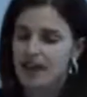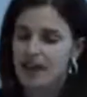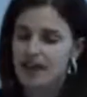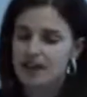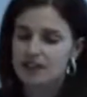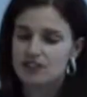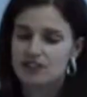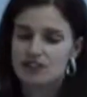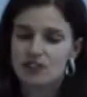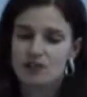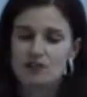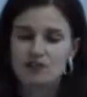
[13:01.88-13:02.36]

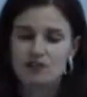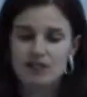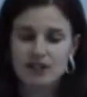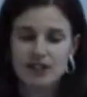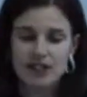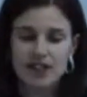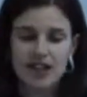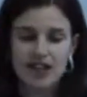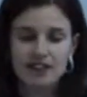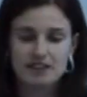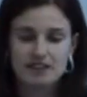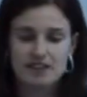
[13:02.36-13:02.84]
And don't
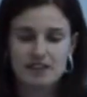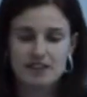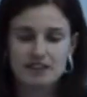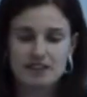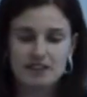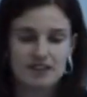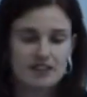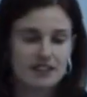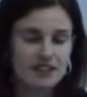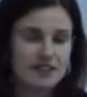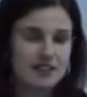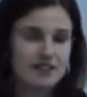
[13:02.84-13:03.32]
forget that
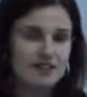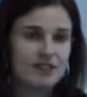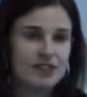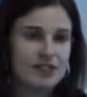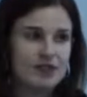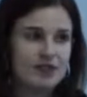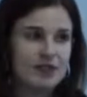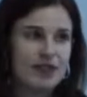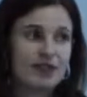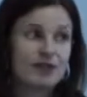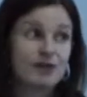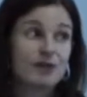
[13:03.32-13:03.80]
this
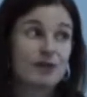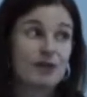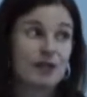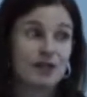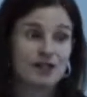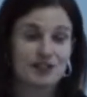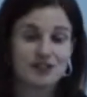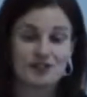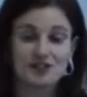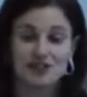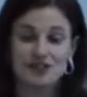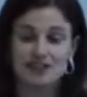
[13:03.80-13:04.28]
evening we have
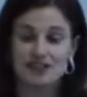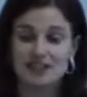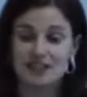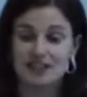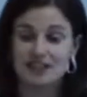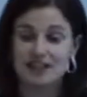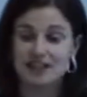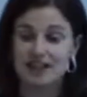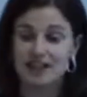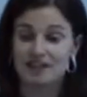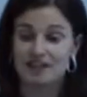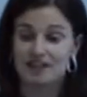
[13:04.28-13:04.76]
Quigger's
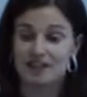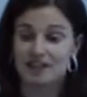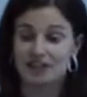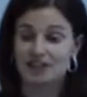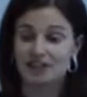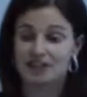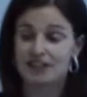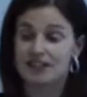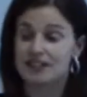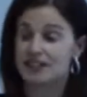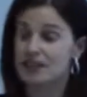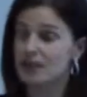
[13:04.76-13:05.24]
15th
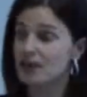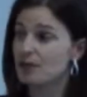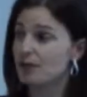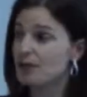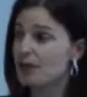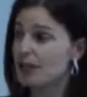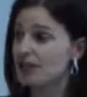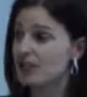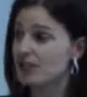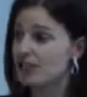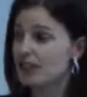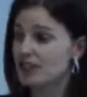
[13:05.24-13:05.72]
Anniversary
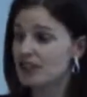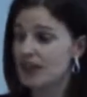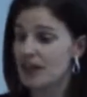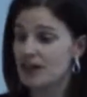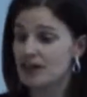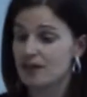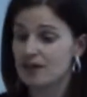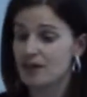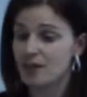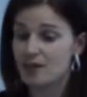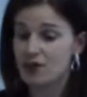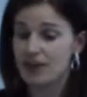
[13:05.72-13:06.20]
Celebration
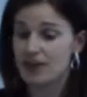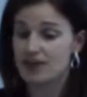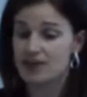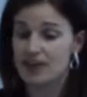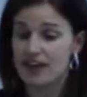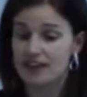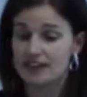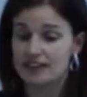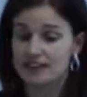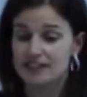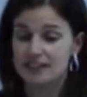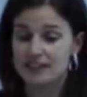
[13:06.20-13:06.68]
and Award of
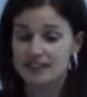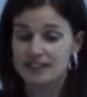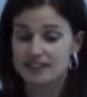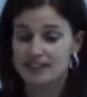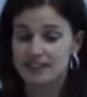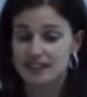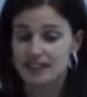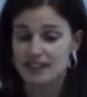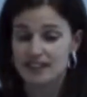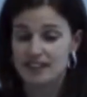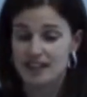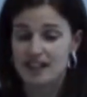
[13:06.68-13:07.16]

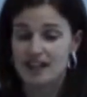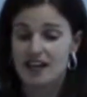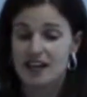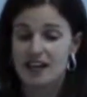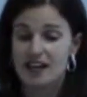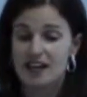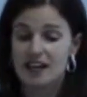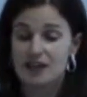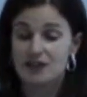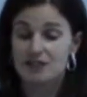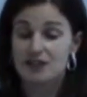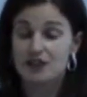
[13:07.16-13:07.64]
Excellence,
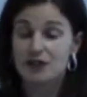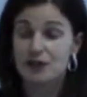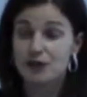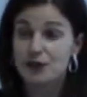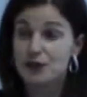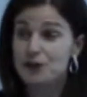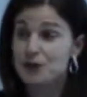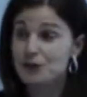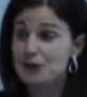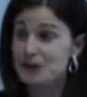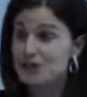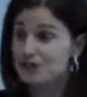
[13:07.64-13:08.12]
of
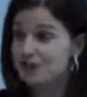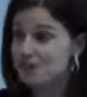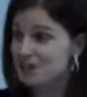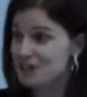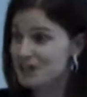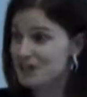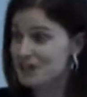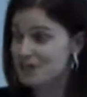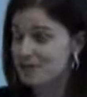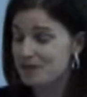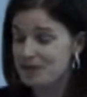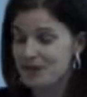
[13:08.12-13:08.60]
who the
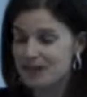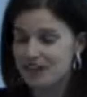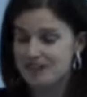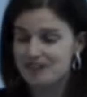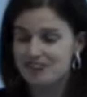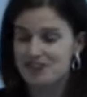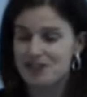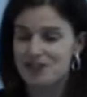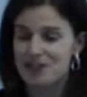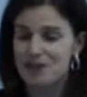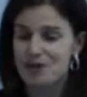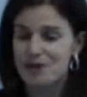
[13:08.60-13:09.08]

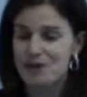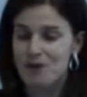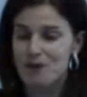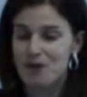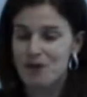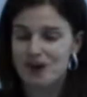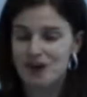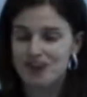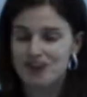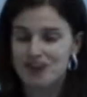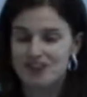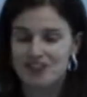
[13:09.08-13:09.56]
recipients of the
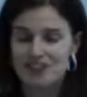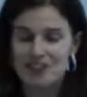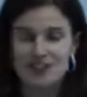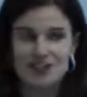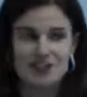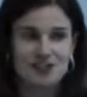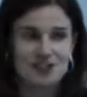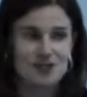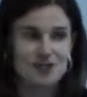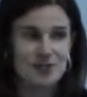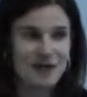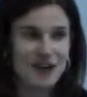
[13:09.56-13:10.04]
award are Dr.